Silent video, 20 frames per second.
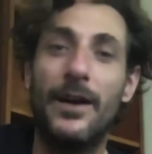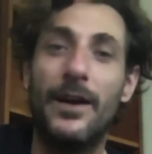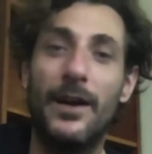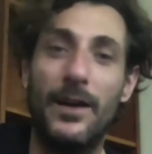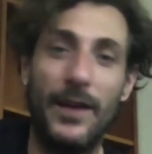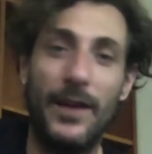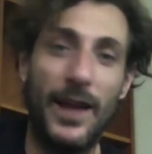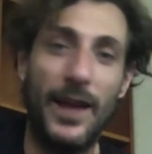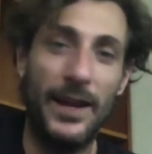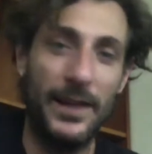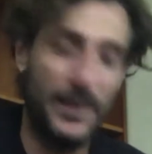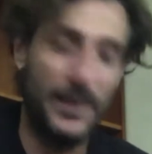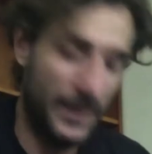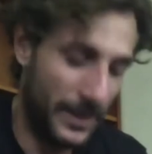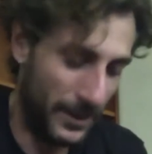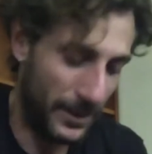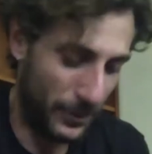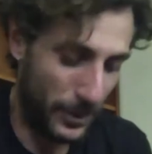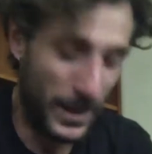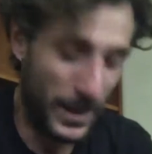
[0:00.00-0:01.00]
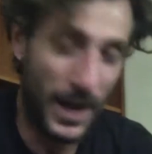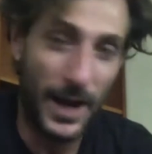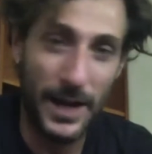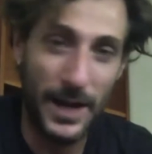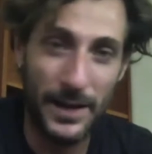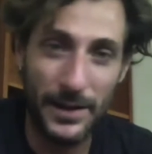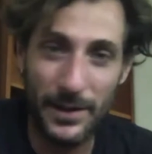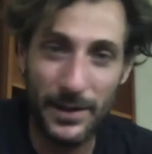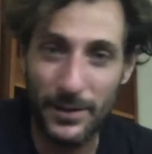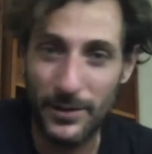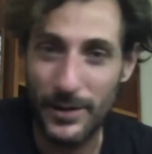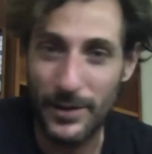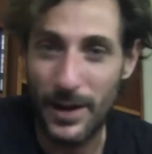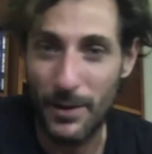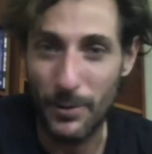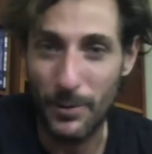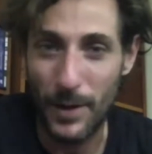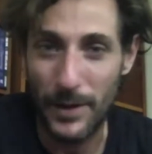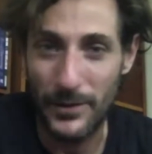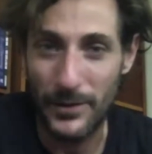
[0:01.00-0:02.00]
Anything that's behind here is not
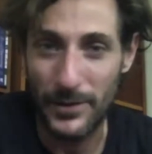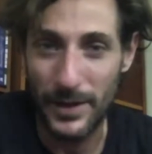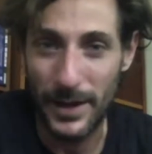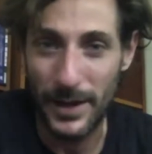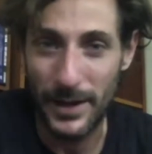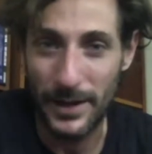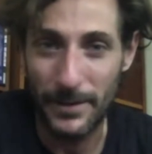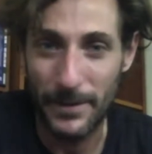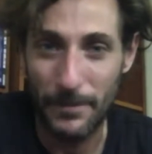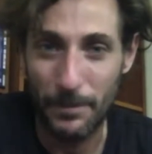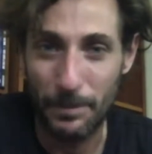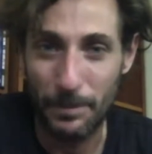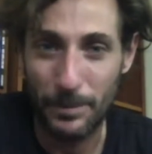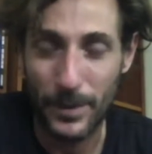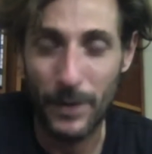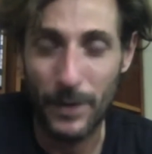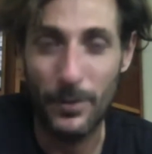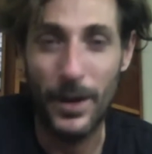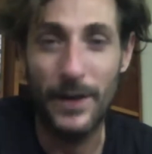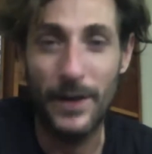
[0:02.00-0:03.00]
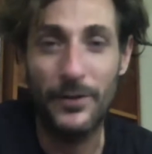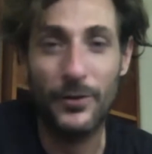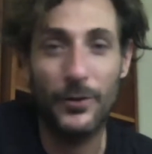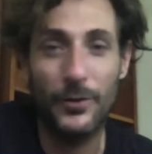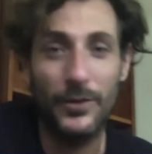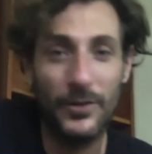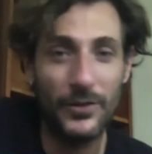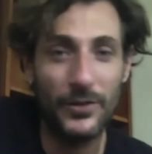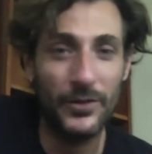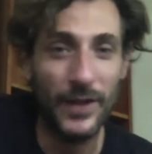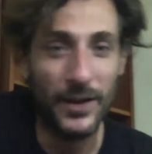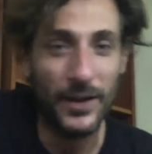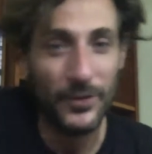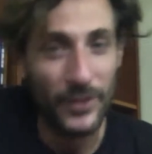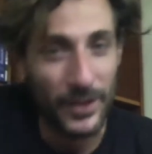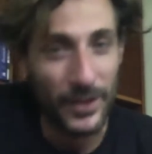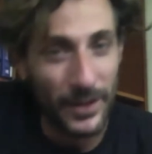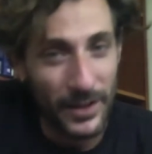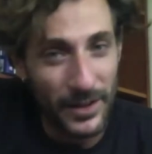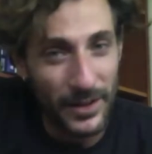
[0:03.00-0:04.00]
resonating, right? So this is
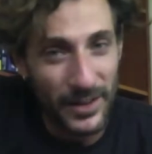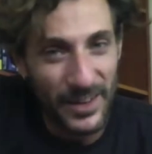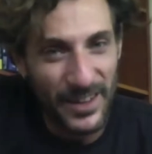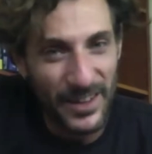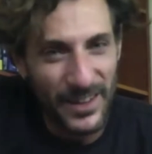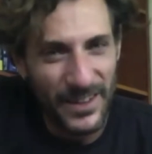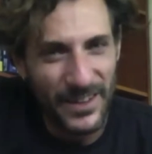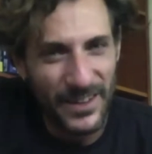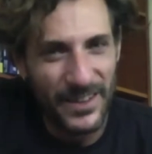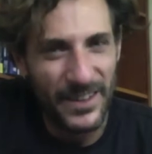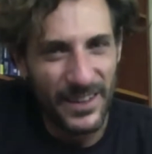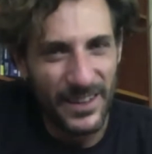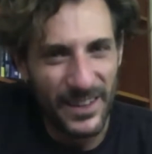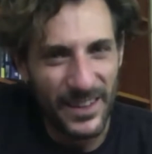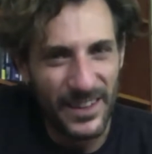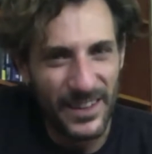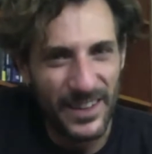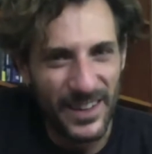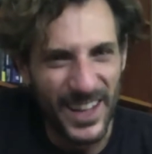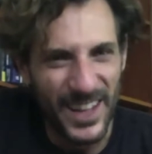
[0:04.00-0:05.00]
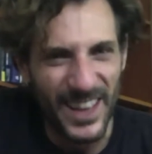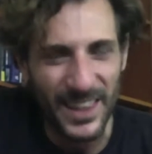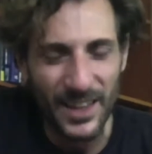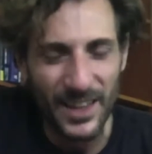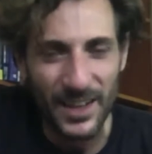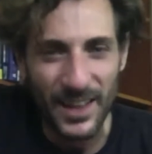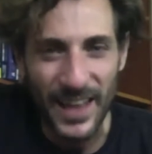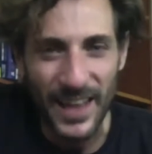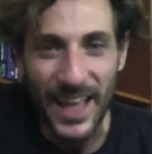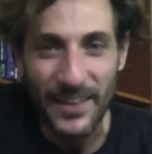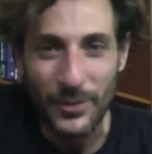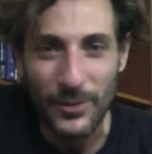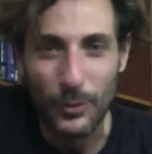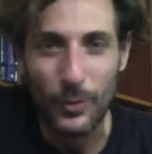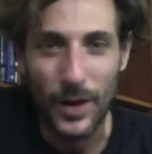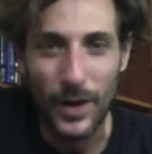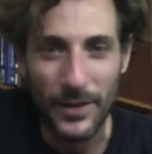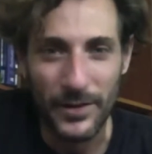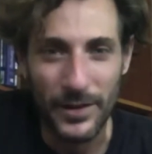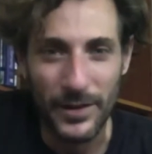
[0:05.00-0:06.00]
actually a little less
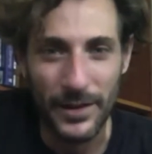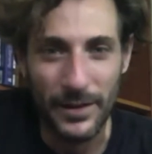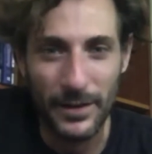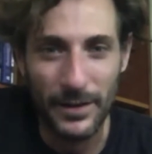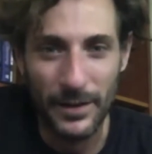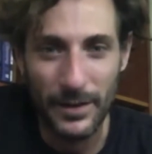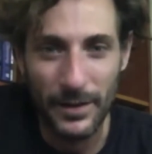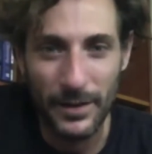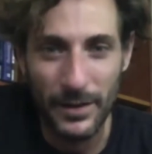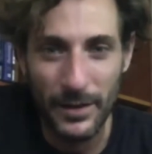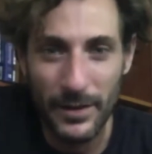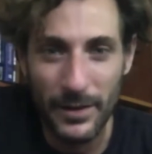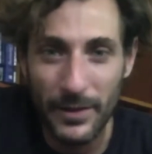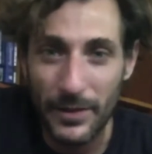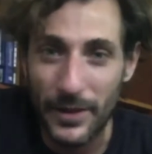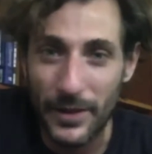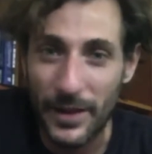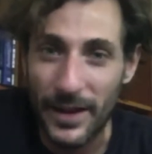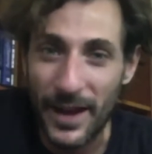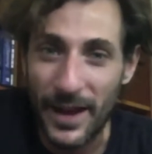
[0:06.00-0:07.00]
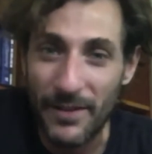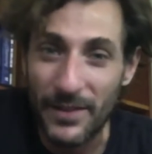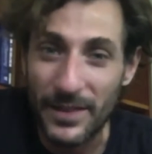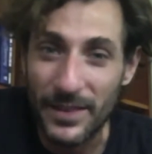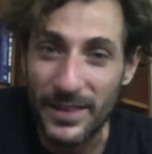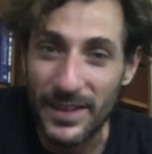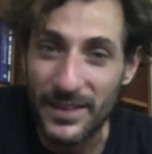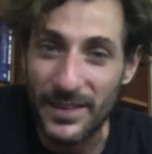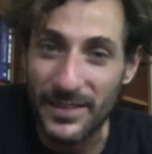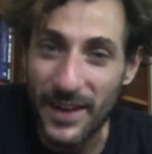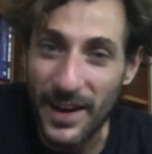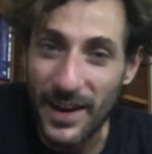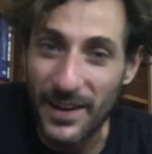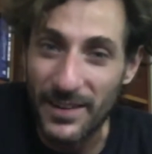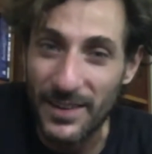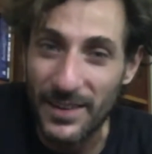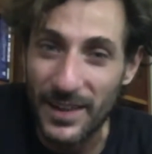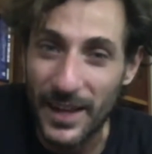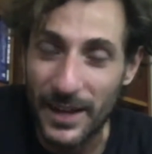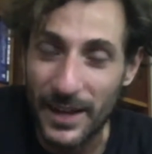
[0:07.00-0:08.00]
resonant than having the entire
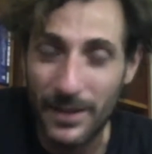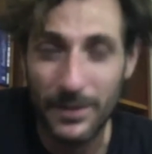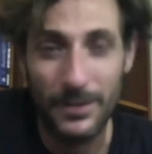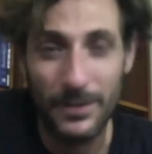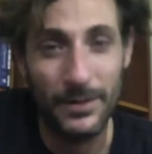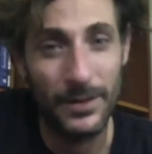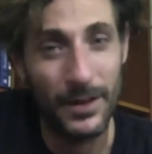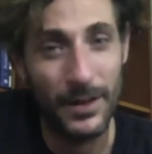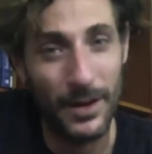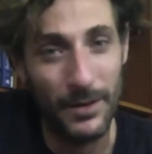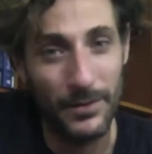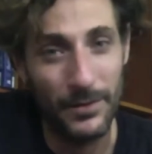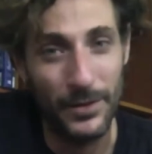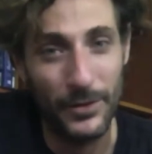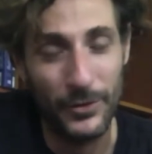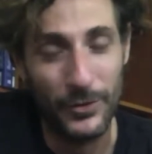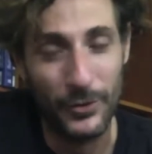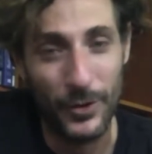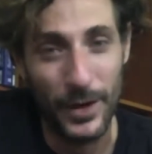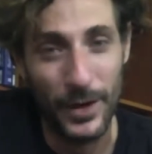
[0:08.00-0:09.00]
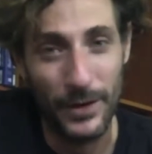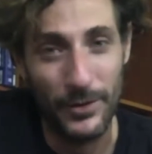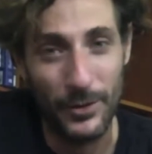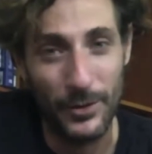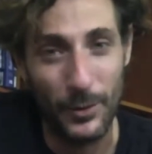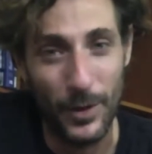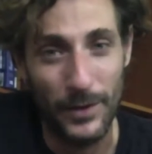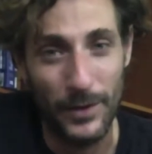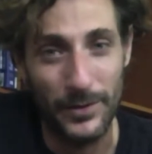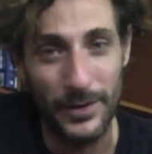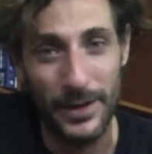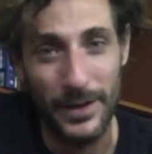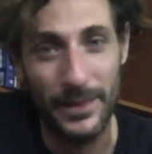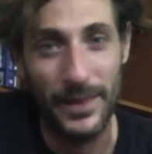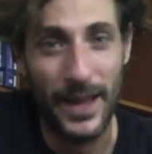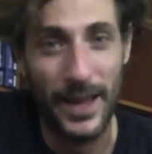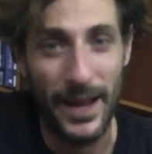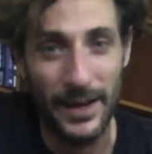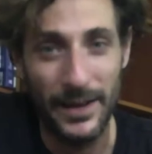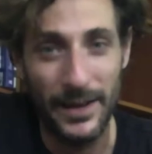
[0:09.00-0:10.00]
length of the string to resonate
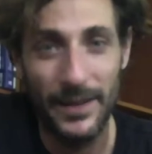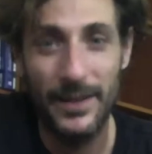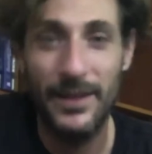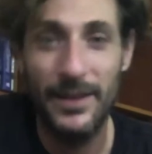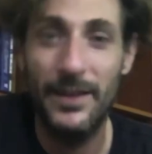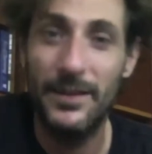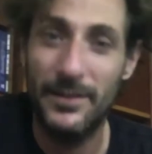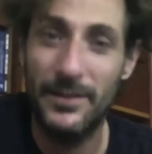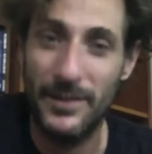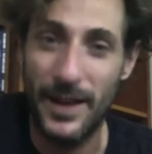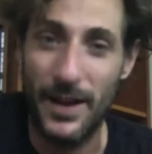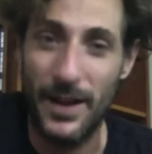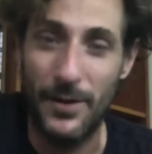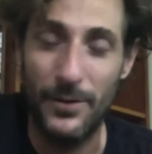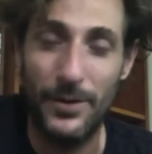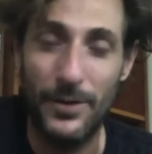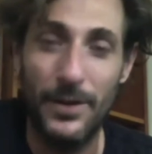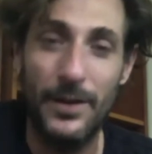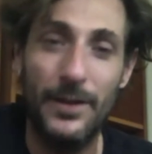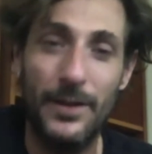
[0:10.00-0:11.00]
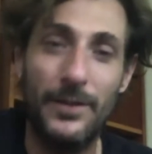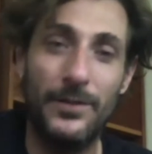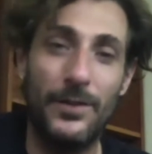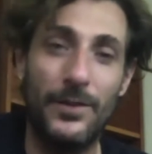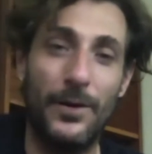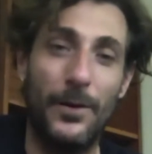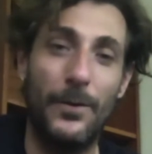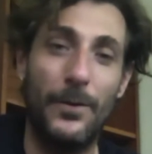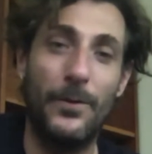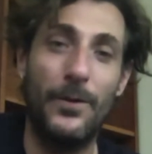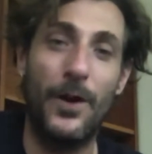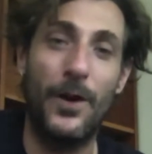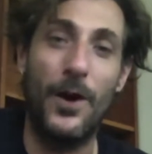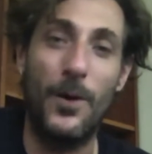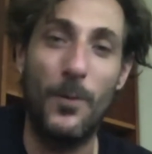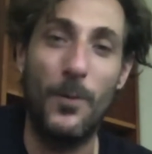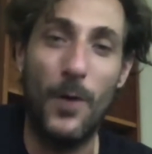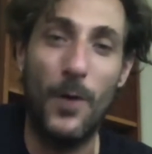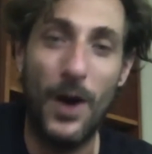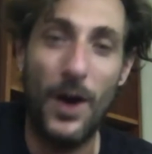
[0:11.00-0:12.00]
that sound. So the
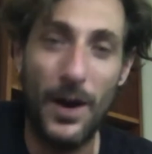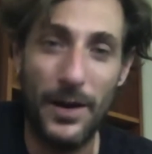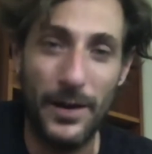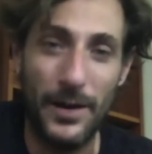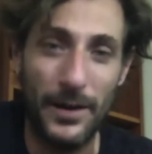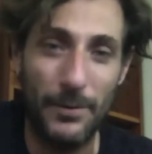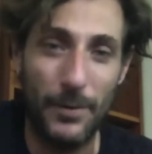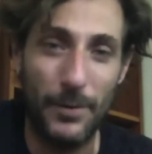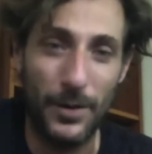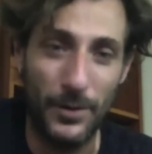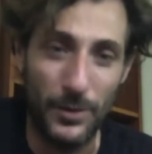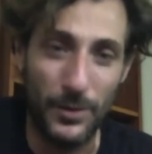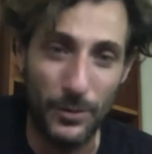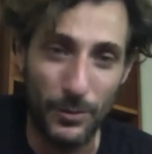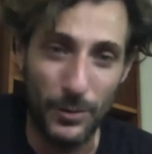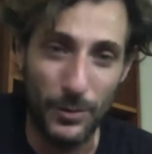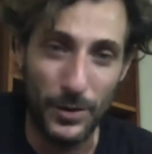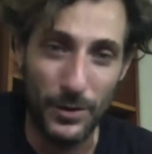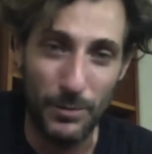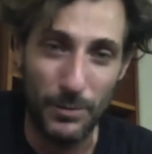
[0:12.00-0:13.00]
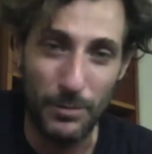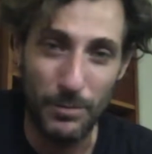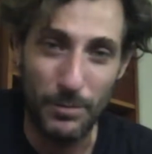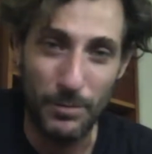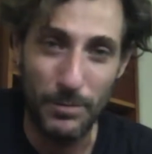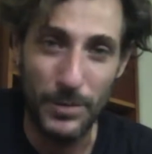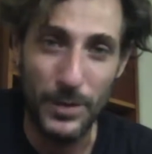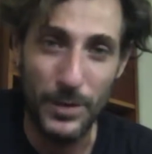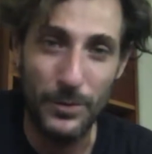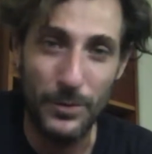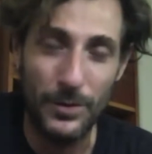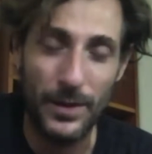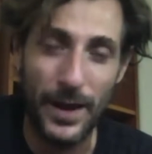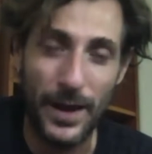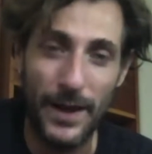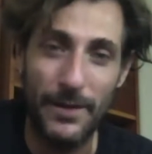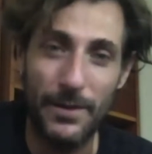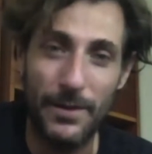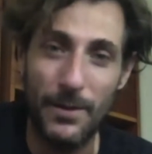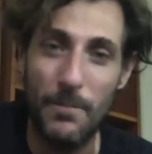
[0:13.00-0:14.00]
harmonic, when you mute
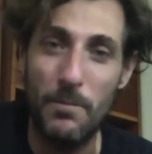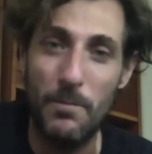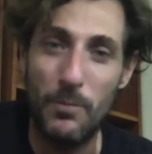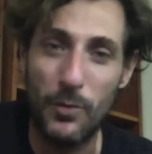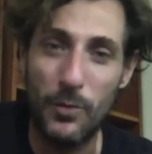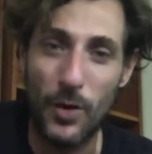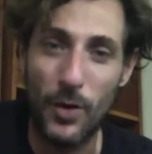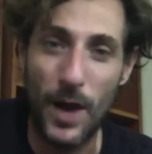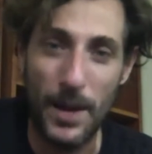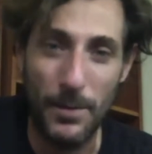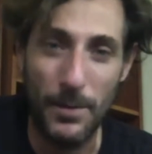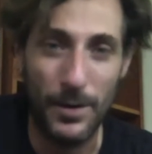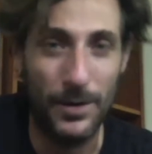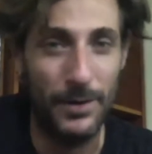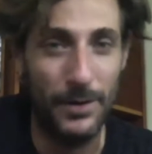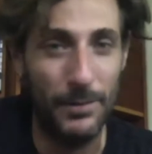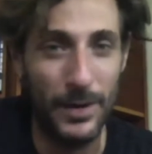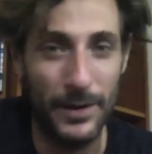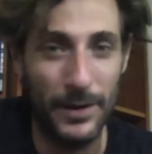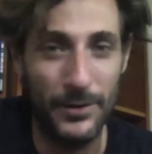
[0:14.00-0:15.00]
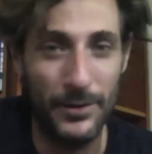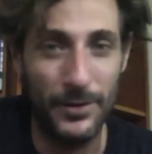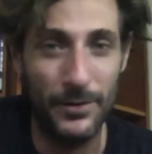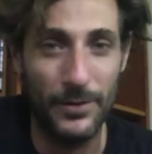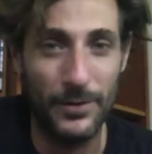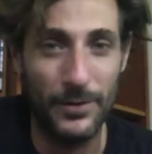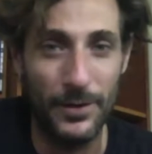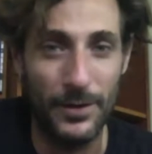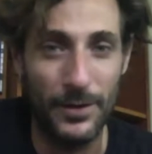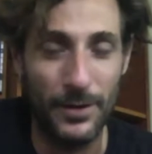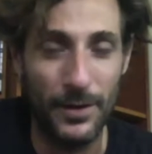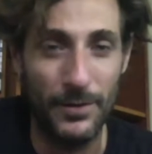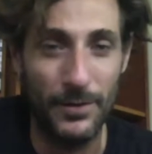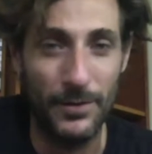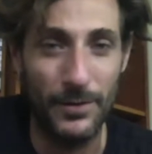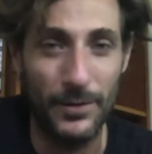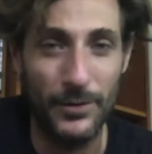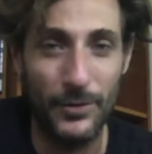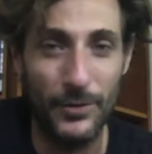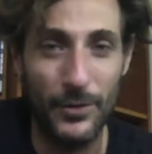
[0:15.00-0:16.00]
that, the primary pitch of the
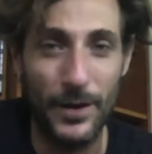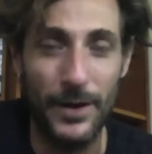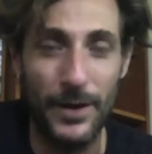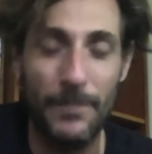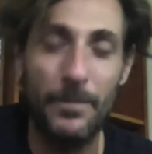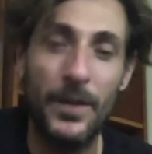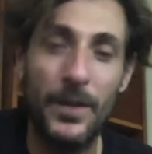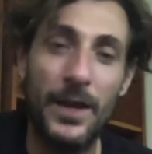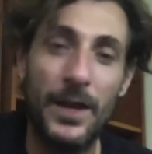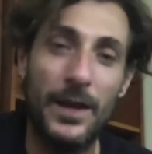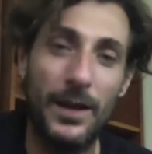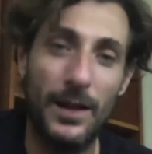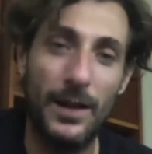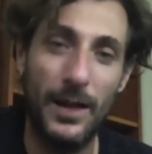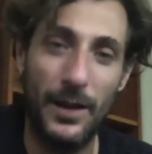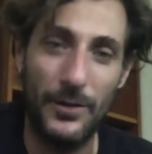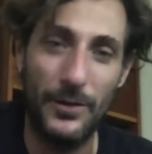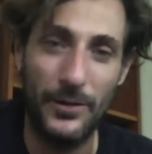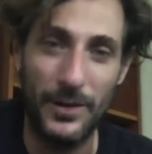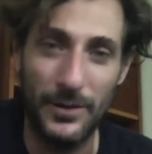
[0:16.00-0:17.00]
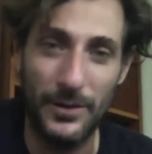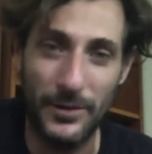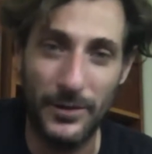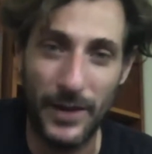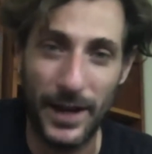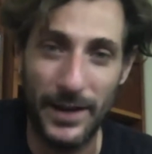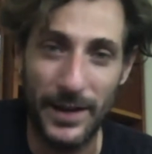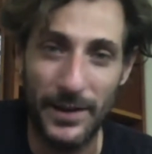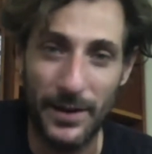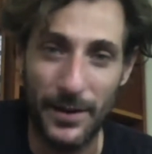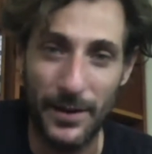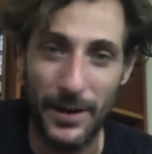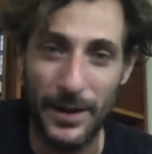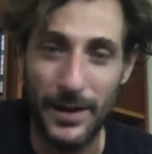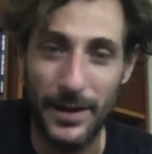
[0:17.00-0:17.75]
string, allows these secondary